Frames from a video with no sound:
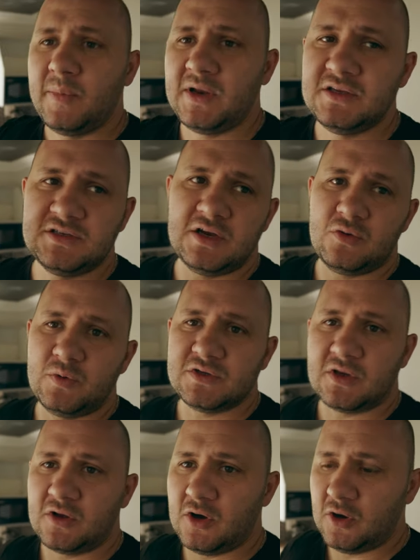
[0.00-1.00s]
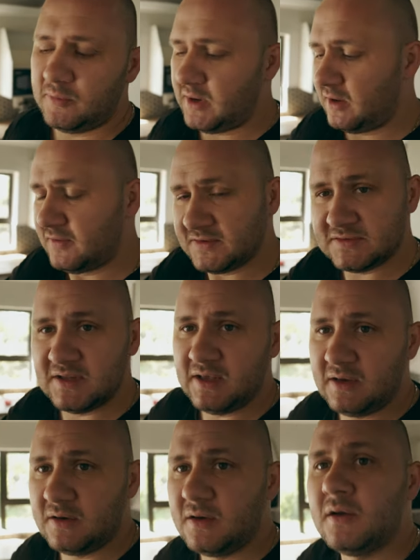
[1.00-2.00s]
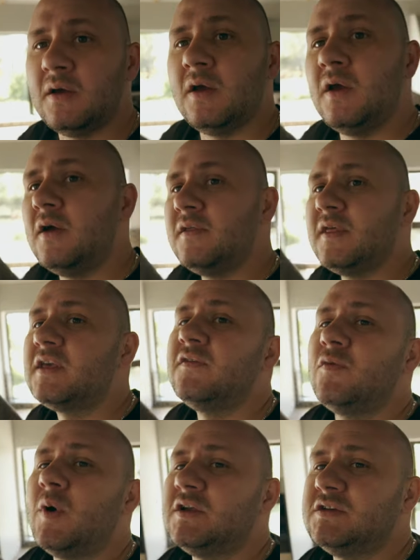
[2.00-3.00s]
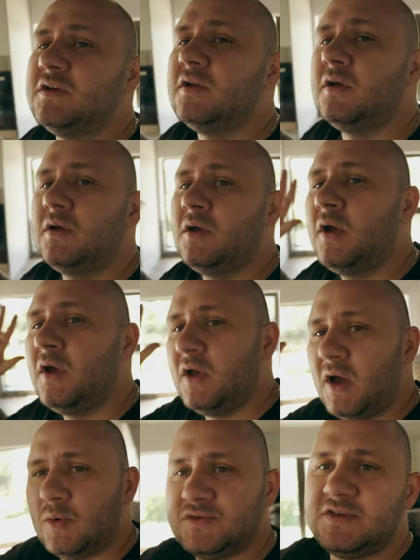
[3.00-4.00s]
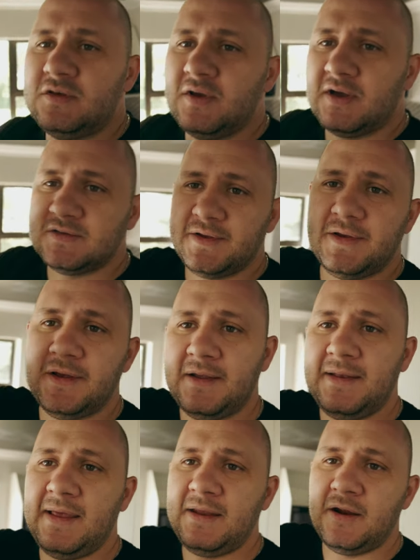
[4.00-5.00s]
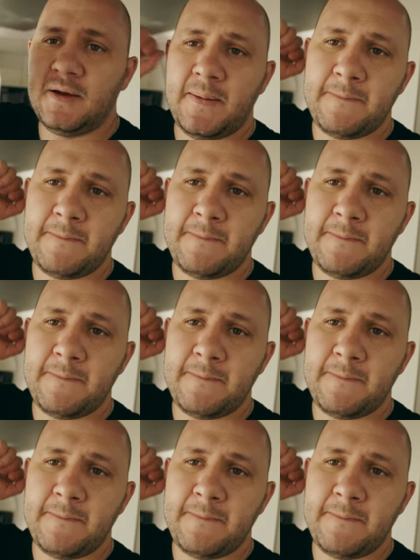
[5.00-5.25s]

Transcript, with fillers: But in general, we're just gonna go home now. This is the end. Thank you for watching. I will see you guys later.